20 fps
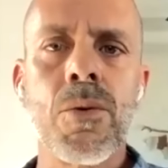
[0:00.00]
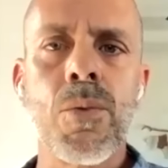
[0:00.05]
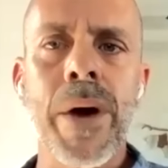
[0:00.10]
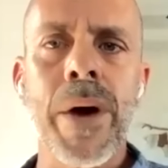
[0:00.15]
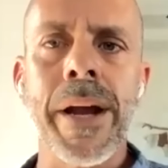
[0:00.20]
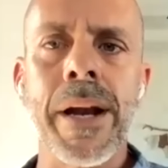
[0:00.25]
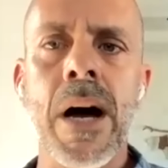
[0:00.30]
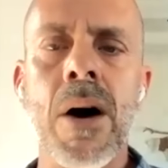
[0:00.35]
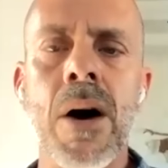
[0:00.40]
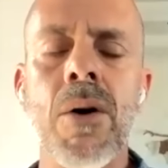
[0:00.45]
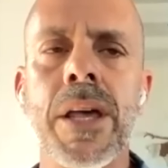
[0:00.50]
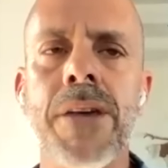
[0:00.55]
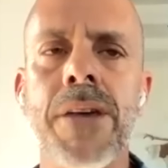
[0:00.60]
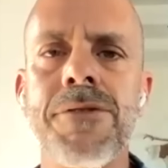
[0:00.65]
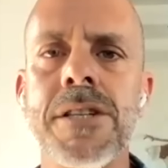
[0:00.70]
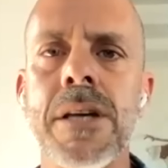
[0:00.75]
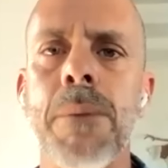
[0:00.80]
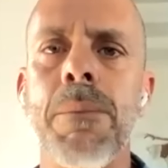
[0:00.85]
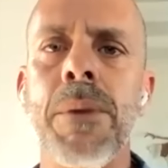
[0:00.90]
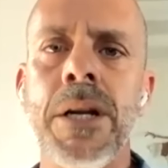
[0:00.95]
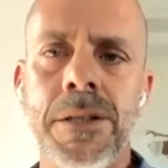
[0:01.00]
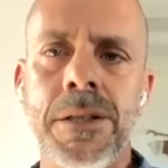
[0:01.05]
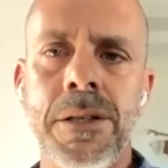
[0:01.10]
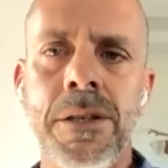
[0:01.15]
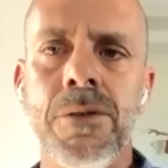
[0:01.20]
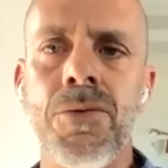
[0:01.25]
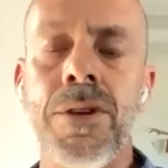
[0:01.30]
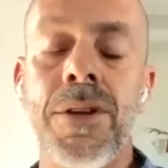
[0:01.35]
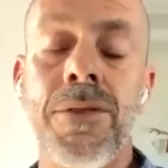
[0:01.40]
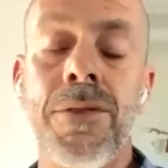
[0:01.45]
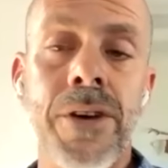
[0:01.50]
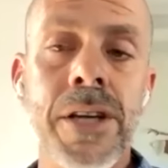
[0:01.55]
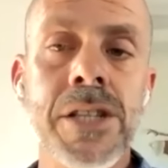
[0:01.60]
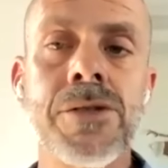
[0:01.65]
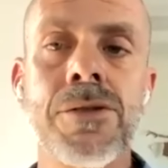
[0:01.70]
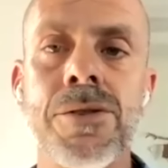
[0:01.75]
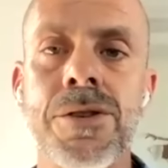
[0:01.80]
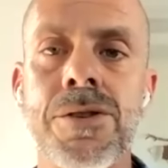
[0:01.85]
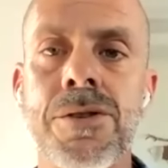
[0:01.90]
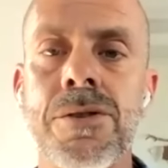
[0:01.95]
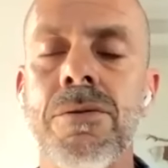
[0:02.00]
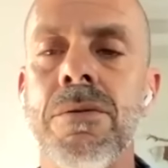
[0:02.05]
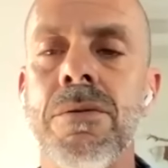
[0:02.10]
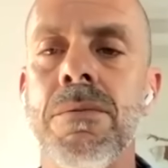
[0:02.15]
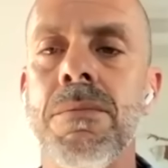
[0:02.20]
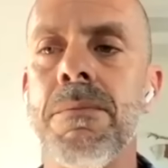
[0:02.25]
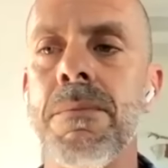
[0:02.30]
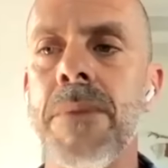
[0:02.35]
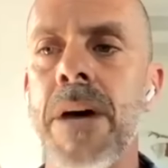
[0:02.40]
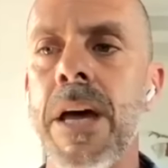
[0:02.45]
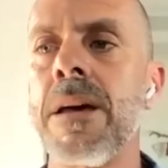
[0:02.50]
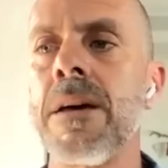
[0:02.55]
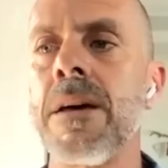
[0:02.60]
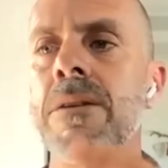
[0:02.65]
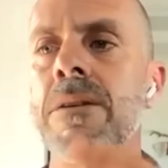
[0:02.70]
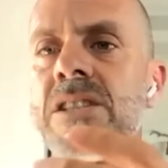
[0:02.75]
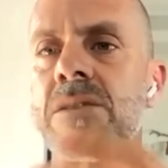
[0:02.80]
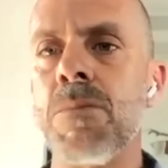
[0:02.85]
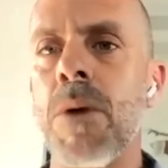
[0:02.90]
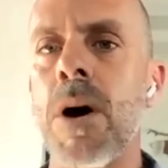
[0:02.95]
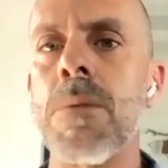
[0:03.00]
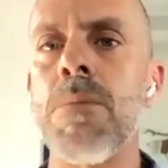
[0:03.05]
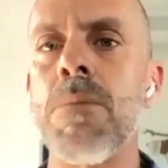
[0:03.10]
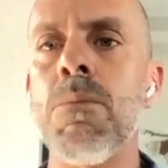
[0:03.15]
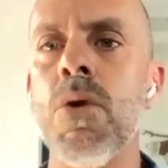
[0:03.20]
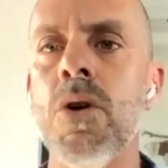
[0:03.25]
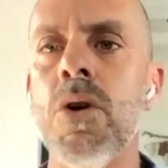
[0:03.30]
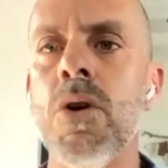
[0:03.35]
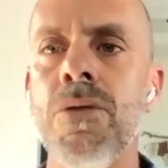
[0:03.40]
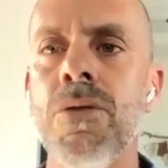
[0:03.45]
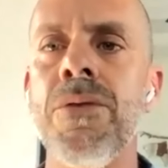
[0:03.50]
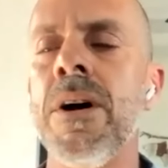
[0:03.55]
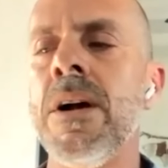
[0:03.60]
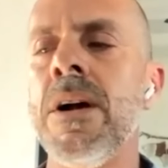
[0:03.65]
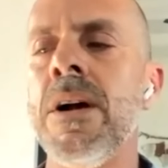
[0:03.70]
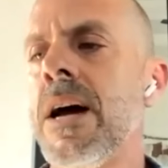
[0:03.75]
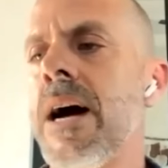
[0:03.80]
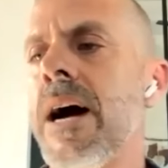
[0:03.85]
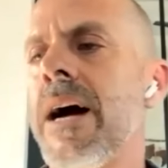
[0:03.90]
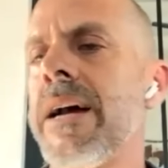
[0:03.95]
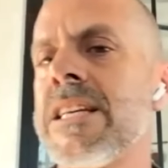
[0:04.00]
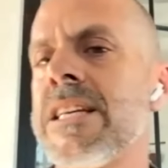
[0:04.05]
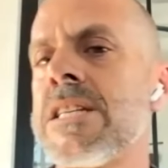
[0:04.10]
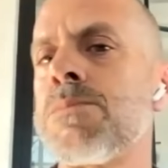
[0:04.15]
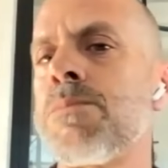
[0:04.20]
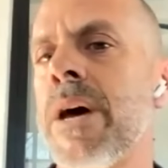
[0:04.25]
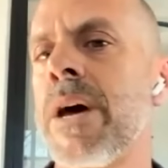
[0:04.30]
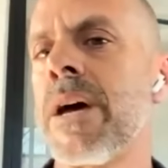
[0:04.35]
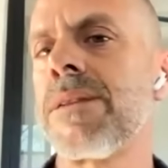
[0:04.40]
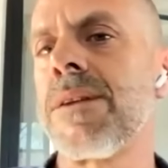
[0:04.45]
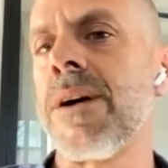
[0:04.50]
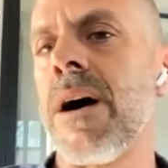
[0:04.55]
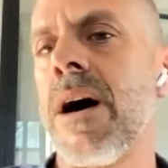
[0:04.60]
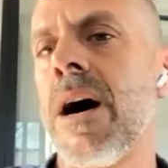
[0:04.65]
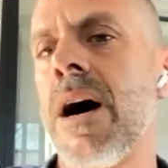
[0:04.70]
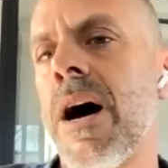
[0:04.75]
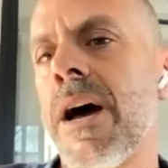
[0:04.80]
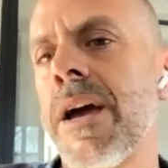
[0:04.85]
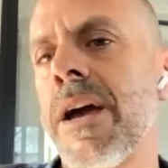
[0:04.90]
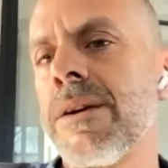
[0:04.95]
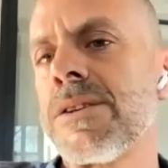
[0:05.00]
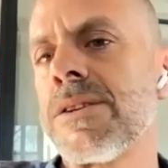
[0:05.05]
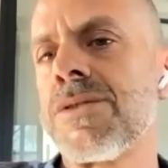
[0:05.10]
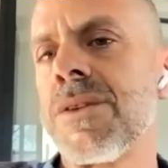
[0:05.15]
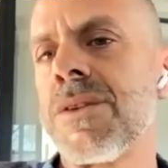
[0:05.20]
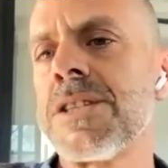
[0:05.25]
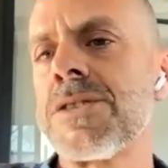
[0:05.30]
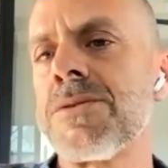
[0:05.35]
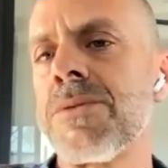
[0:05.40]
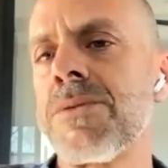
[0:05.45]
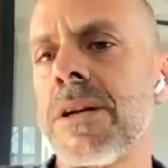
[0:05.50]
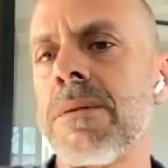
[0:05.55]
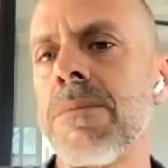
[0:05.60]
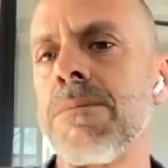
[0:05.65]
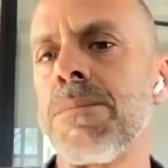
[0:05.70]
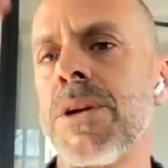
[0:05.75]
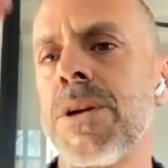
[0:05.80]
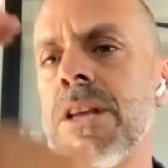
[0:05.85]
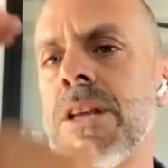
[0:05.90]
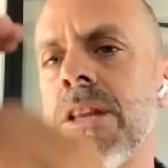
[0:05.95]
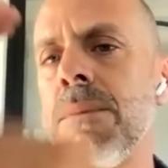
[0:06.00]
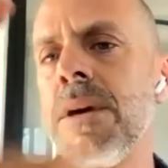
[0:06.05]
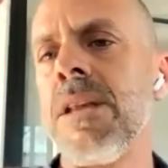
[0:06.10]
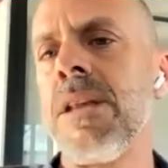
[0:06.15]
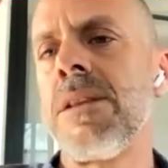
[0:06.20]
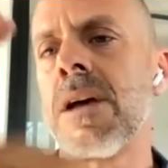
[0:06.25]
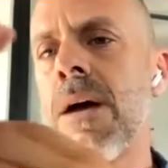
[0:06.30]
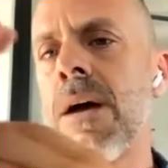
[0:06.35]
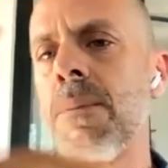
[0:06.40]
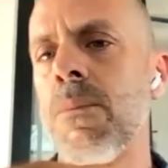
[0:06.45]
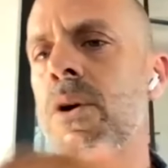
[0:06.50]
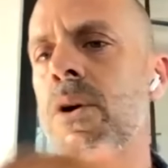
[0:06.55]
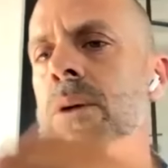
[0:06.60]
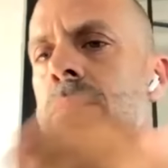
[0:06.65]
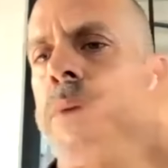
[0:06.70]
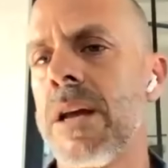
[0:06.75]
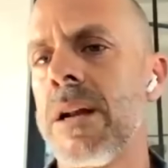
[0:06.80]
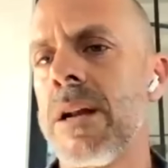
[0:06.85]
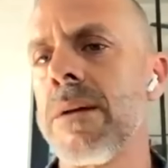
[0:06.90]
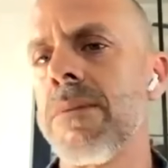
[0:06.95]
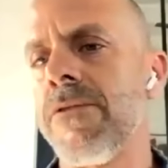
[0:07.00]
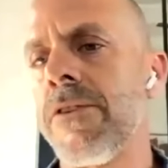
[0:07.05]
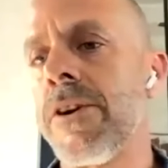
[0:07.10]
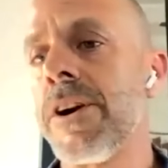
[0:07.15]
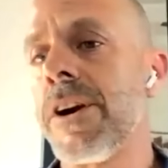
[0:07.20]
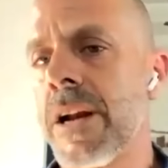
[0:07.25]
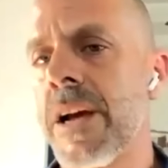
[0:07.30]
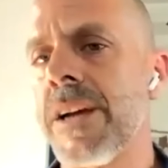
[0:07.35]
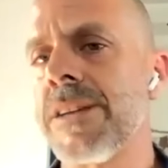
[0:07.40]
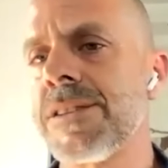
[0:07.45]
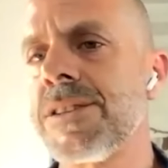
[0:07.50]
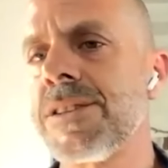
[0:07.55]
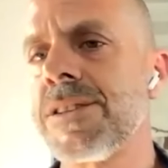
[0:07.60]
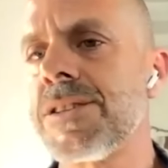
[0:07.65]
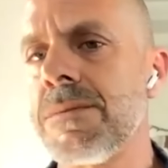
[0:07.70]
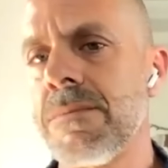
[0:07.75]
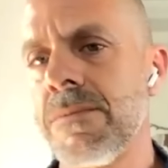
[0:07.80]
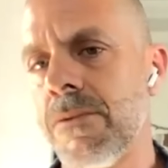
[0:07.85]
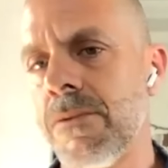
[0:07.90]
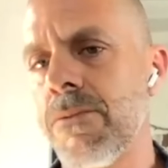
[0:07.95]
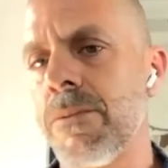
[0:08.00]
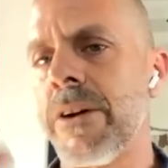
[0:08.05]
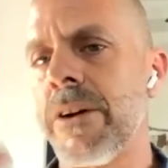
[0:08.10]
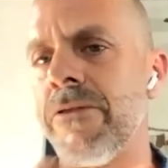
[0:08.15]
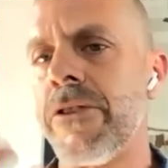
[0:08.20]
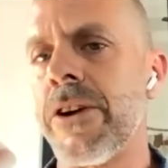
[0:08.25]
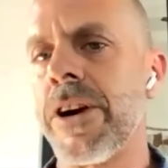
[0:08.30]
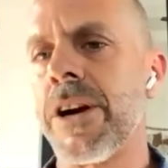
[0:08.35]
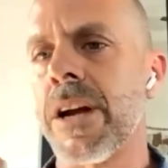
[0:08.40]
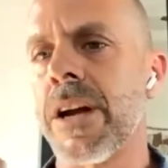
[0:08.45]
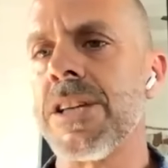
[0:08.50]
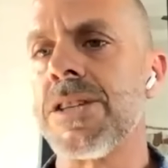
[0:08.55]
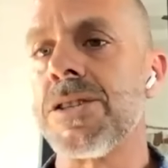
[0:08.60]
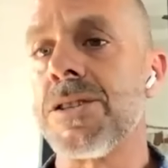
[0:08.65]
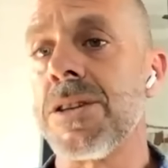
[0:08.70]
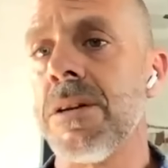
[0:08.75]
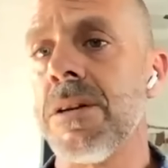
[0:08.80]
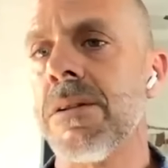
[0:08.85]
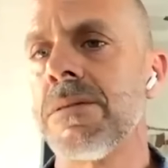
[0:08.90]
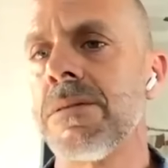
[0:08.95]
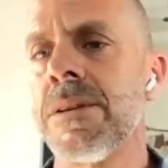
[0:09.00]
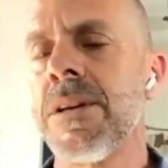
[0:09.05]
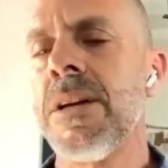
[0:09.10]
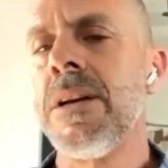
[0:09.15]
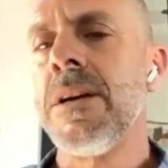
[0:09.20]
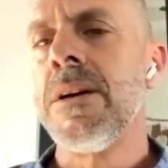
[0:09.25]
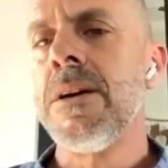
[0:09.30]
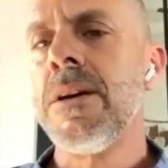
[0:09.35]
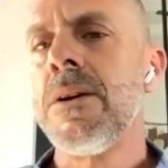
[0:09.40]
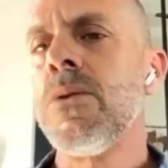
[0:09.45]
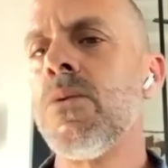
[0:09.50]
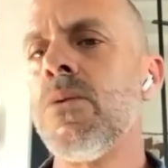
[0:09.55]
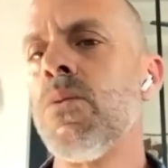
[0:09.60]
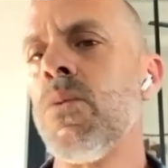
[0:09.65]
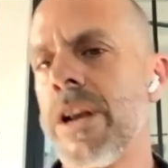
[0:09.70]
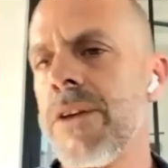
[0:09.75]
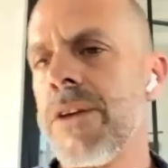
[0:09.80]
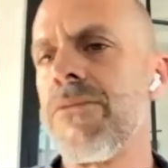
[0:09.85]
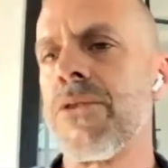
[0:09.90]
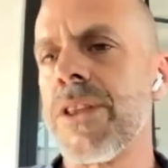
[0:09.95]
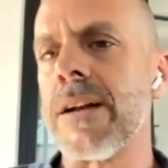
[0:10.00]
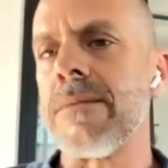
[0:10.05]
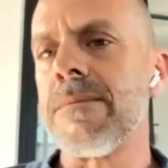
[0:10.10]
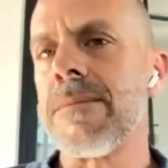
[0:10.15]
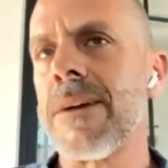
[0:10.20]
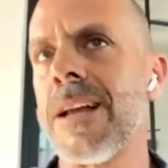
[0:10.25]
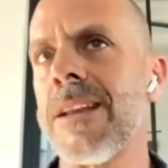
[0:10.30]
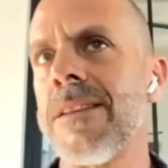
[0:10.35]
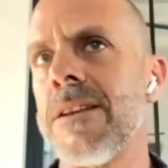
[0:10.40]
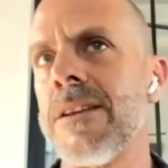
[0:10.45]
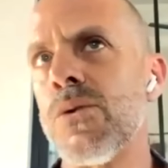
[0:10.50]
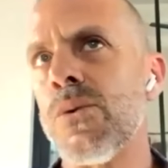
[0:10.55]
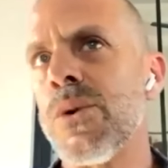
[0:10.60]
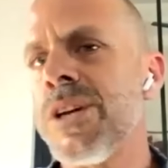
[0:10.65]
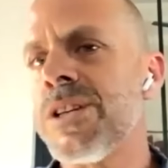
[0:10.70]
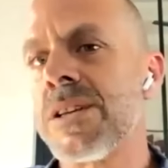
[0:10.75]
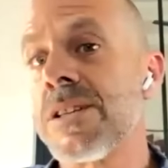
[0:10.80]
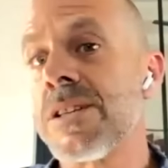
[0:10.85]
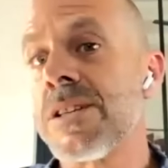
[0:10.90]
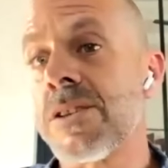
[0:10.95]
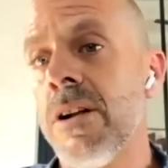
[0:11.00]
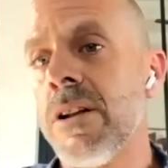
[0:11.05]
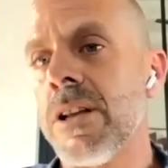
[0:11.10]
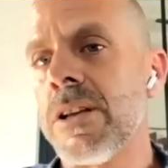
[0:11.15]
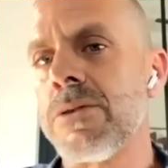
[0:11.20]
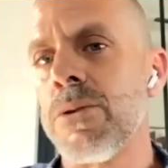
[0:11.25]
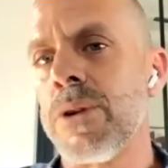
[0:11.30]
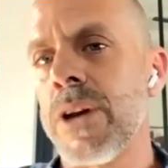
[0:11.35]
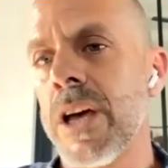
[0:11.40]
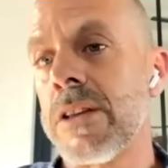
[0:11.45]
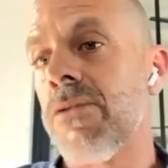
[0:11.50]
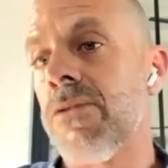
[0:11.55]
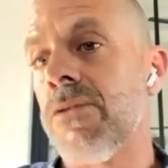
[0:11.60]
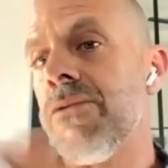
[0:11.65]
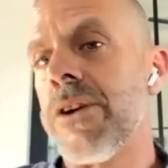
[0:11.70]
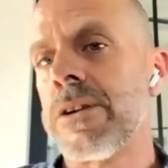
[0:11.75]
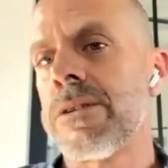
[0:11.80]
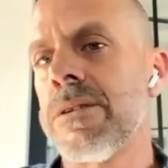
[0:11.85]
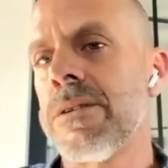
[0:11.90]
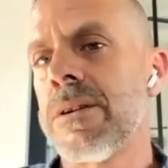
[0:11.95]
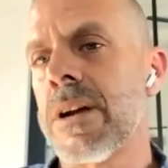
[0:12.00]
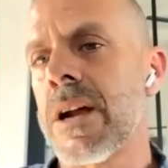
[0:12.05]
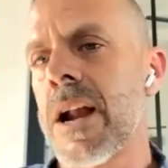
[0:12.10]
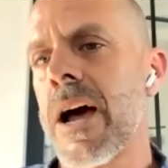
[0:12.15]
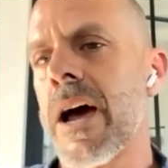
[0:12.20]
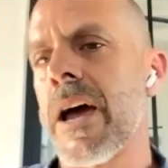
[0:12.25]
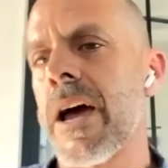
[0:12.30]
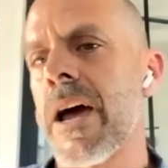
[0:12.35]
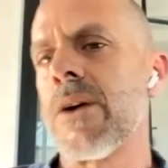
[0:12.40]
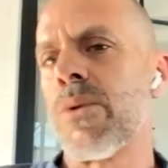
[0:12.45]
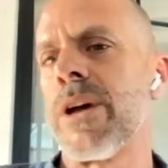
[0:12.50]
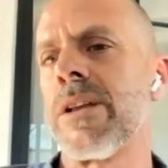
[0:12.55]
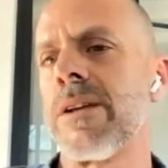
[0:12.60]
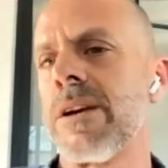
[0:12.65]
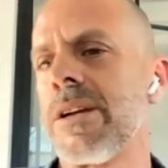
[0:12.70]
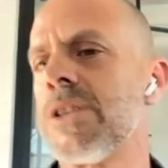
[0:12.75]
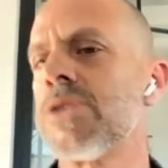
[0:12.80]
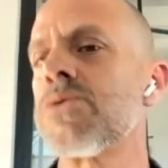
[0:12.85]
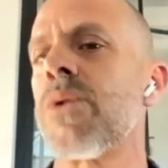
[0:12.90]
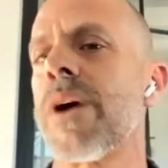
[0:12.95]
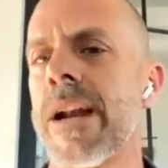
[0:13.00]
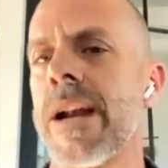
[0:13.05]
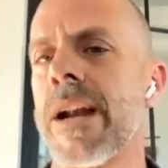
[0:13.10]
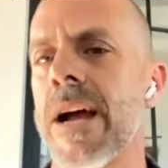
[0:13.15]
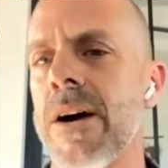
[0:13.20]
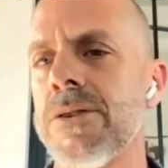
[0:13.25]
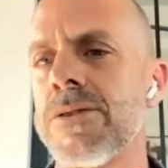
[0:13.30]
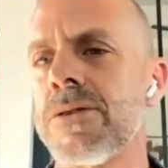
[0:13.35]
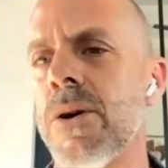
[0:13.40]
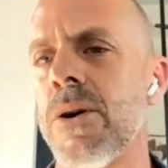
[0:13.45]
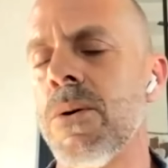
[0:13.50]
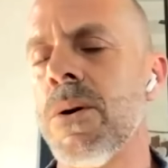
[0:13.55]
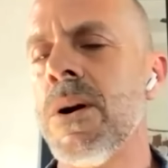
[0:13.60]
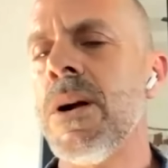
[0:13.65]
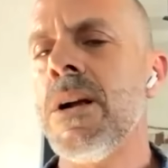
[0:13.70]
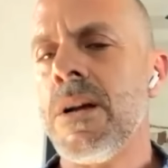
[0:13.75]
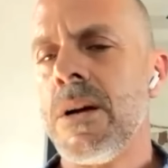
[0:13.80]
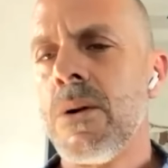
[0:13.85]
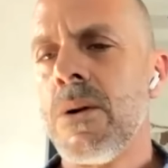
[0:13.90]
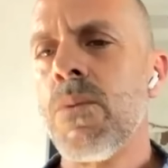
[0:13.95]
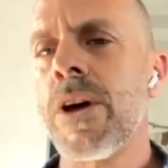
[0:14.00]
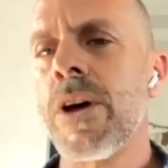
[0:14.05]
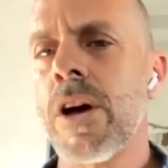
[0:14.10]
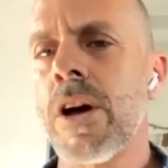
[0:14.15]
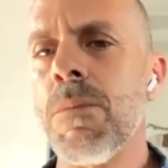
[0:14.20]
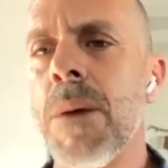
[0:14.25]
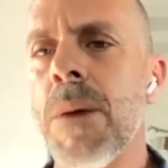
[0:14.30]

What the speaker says: on right now gives the ability to the investors to make a smart move and expect a higher exchange rate. But in the meantime, we made a very nice yield waiting for that. And the risk is only to get converted at a higher rate than it is right now. So we